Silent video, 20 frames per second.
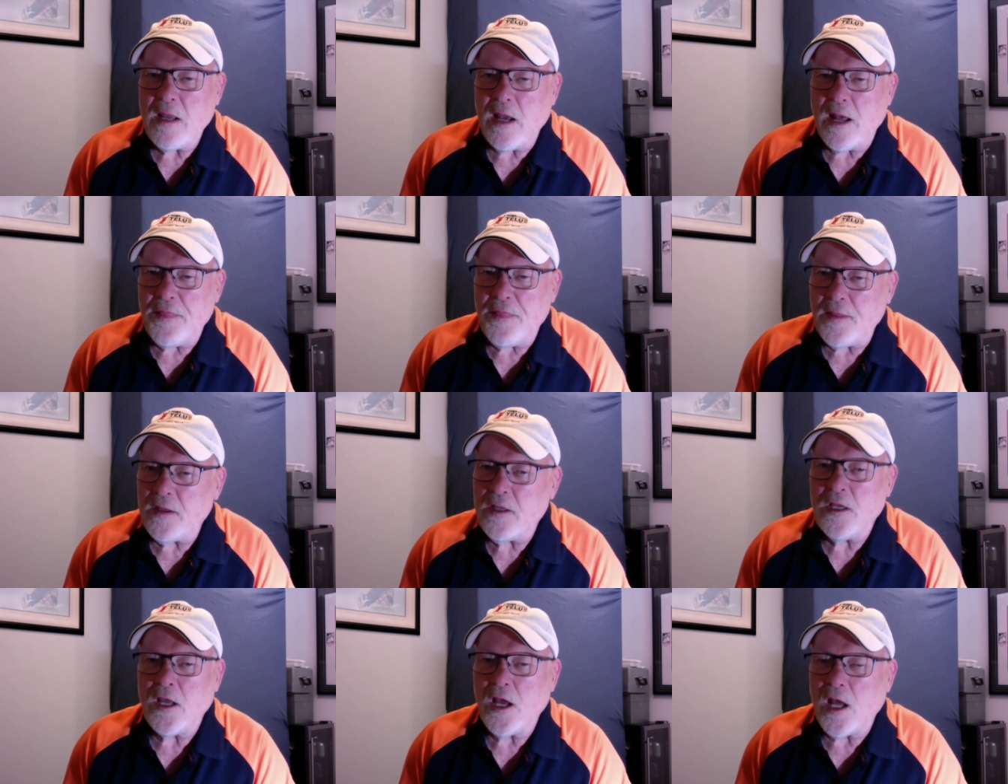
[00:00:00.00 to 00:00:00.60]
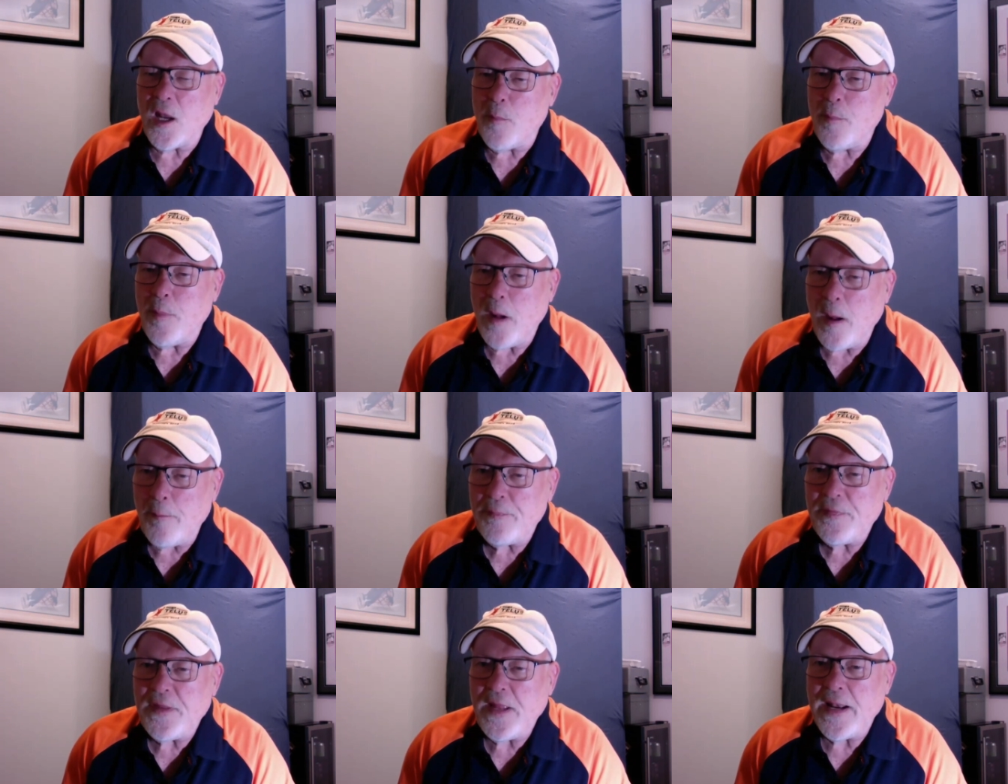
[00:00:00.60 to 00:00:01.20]
I think you got to
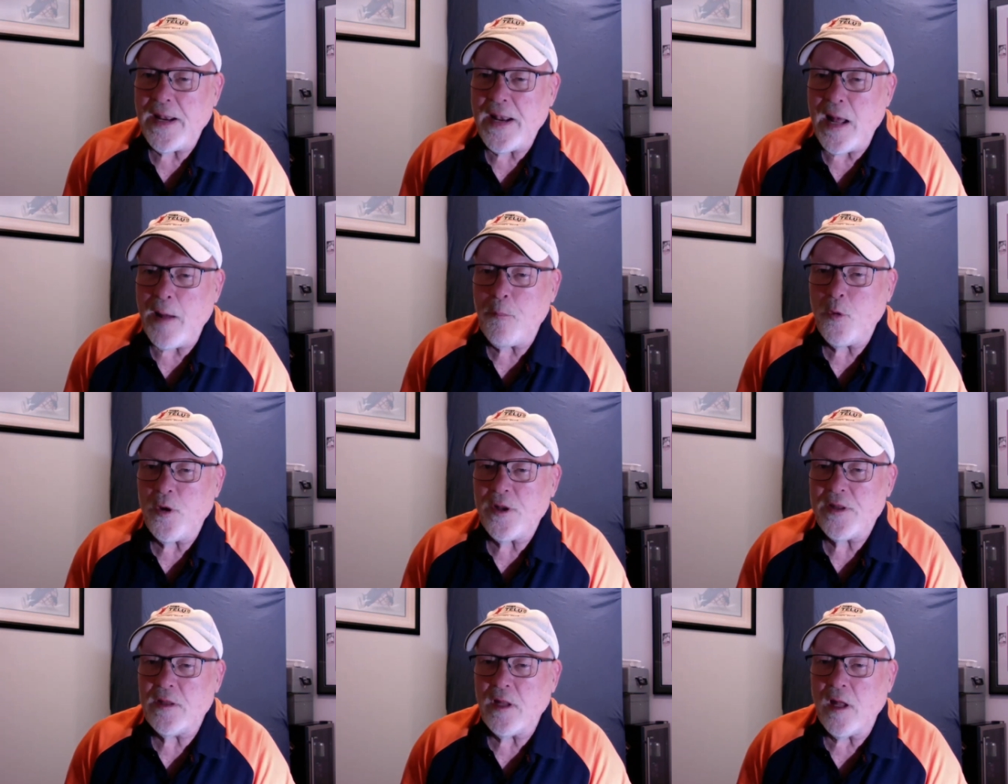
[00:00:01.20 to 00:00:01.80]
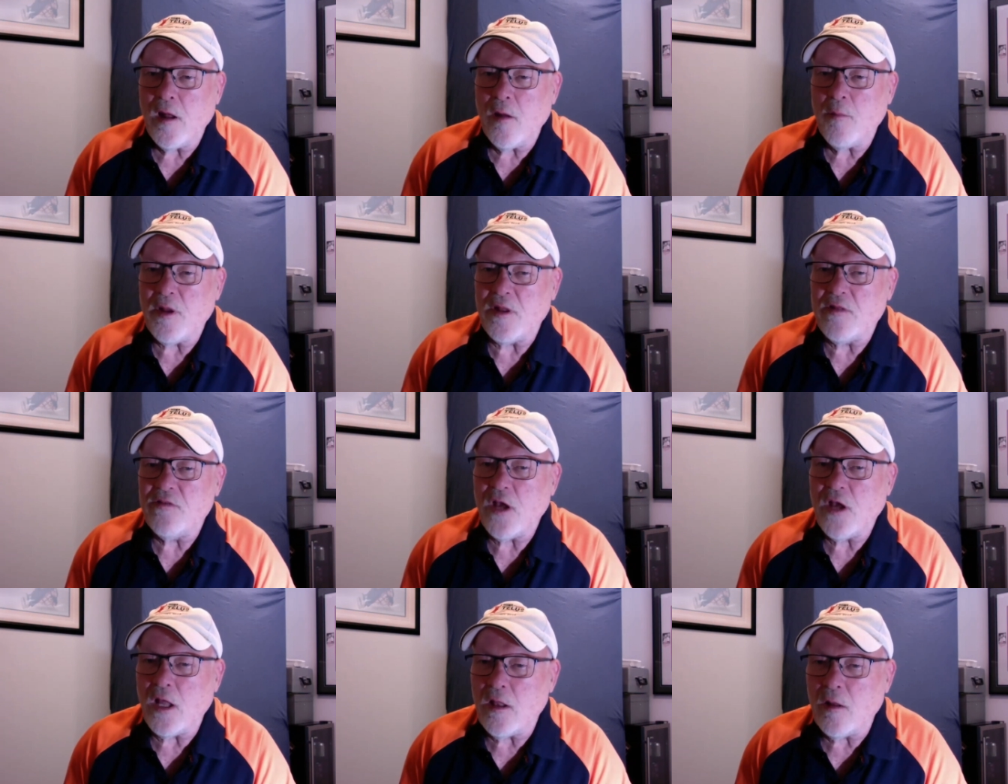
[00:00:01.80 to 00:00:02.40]
pump that up with them and
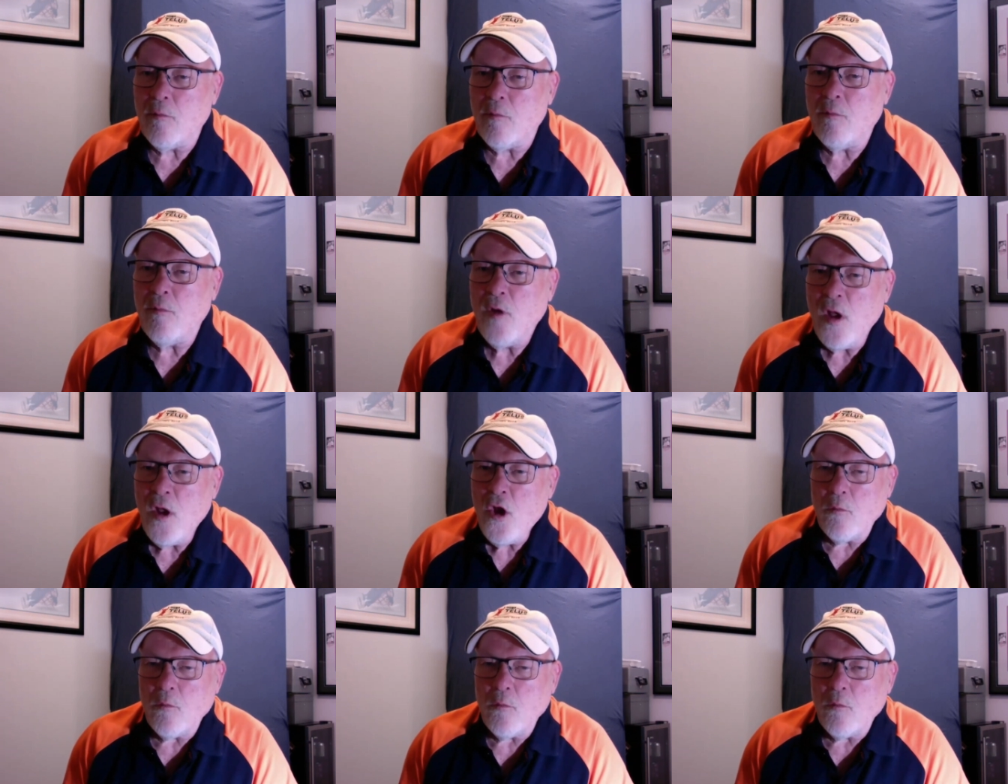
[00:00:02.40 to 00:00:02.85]
tell them